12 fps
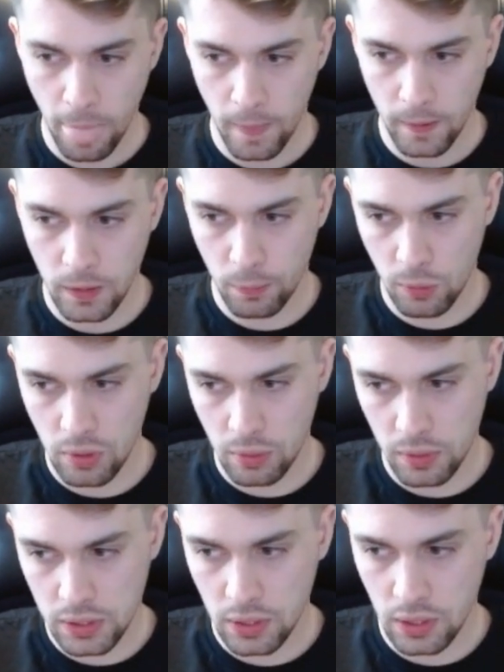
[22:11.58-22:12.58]
and the problem
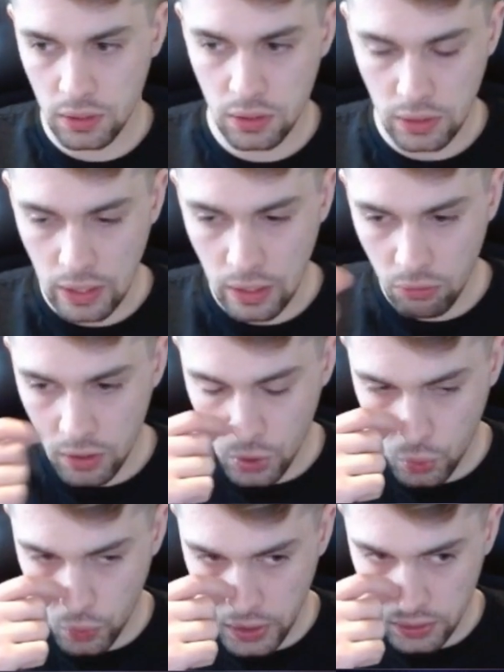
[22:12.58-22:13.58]
is that our
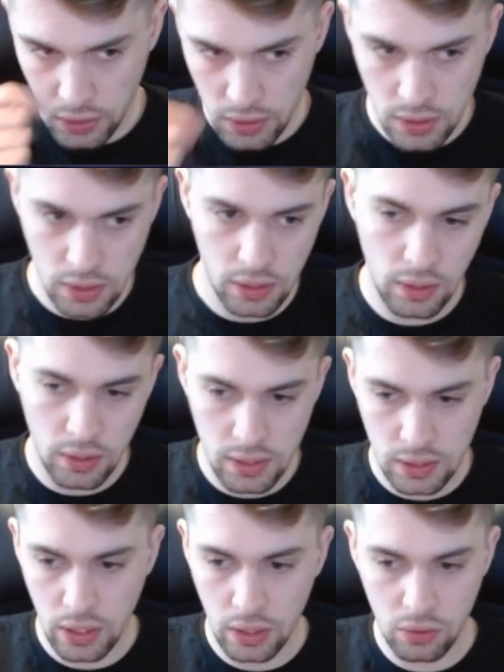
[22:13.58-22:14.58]
queen is still
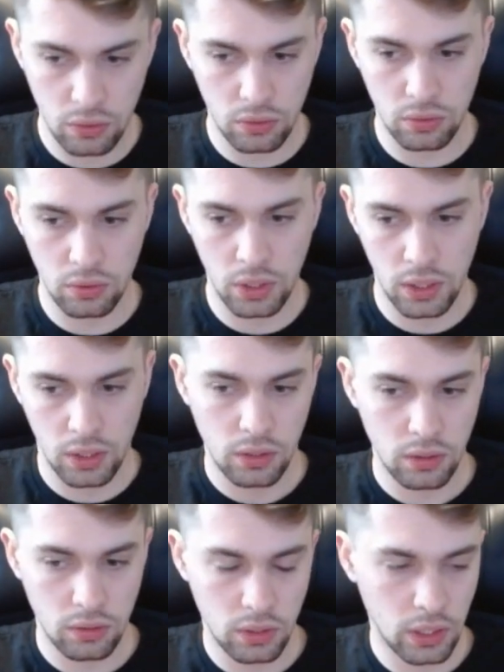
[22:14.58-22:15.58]
stuck on
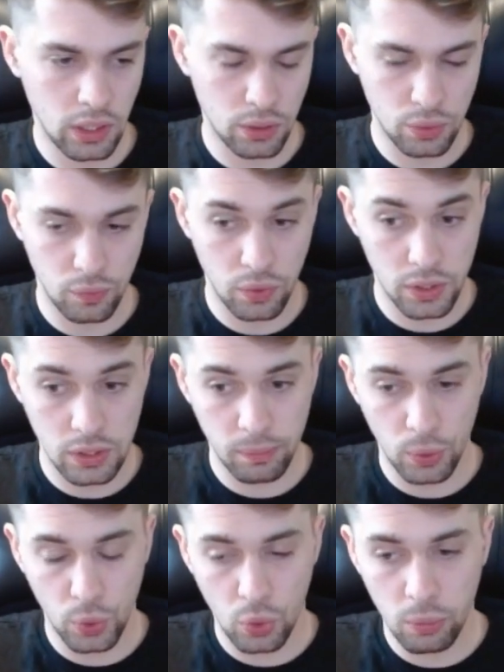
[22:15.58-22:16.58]
d8. So for
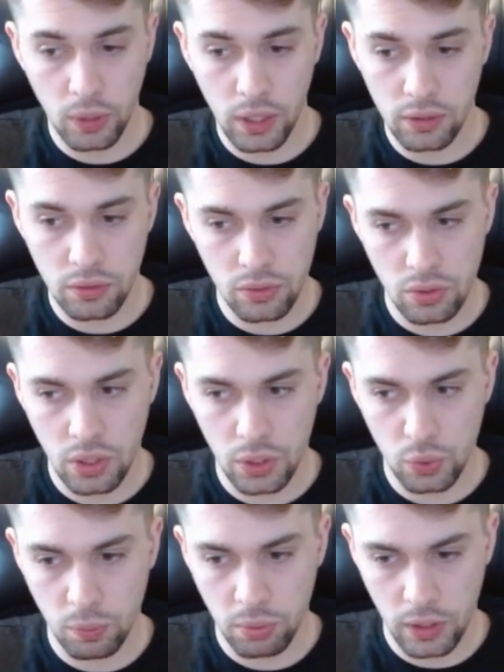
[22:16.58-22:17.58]
example, you might try
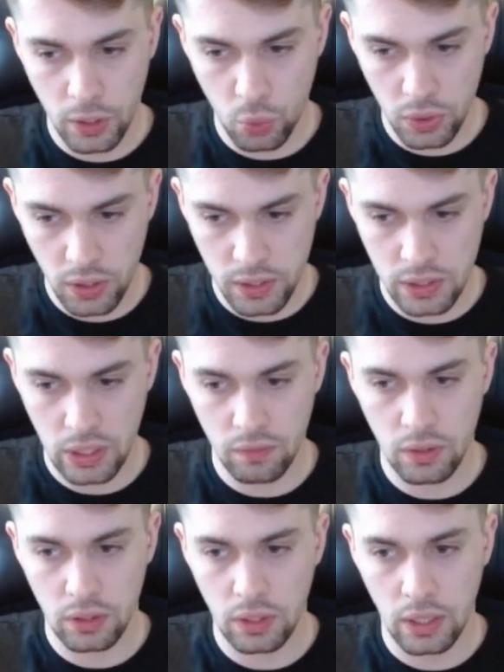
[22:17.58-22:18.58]
to play queen
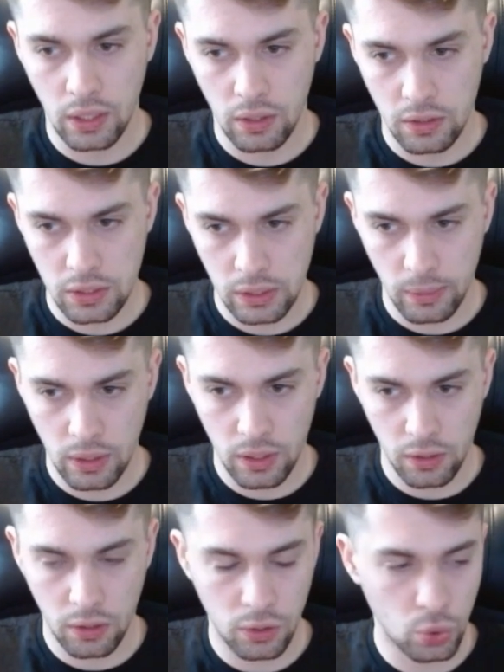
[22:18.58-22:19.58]
e7
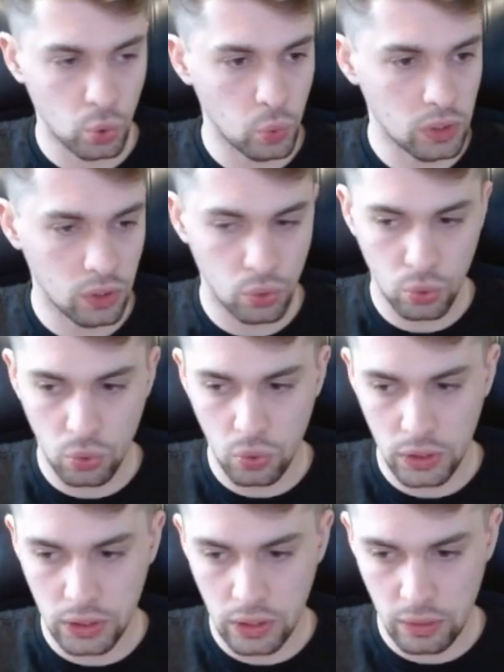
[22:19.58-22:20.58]
similarly to queen e2
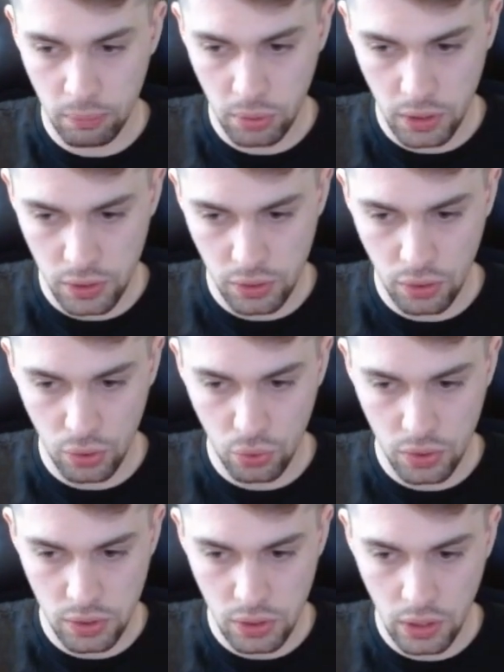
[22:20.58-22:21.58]
and then place your
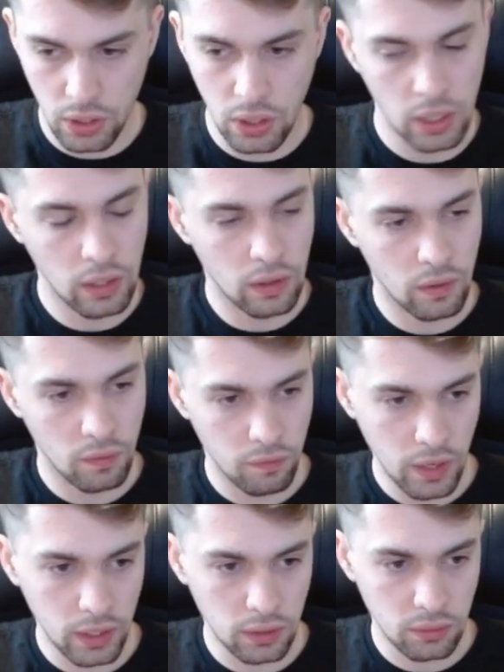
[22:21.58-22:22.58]
rooks there.
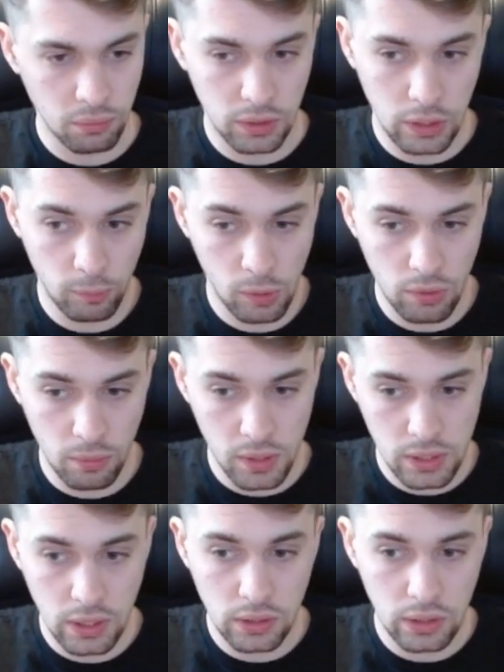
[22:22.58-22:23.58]
Fine, but the problem
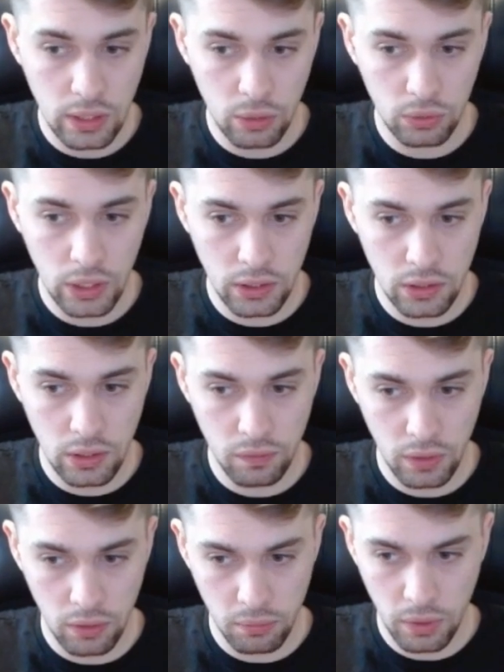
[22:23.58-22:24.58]
is that now knight
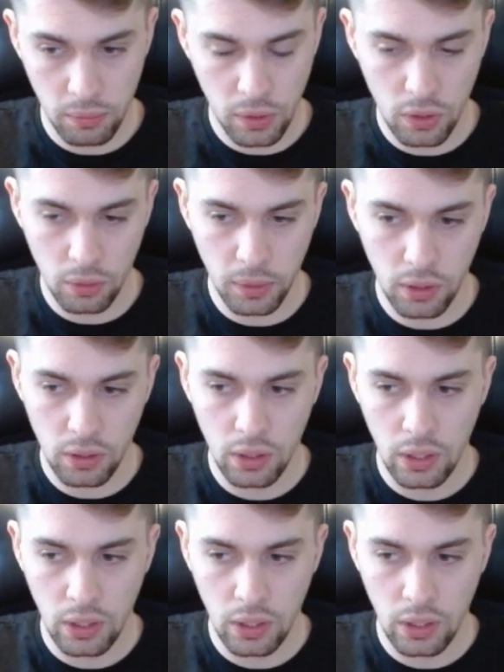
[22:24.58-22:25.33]
d5 may be coming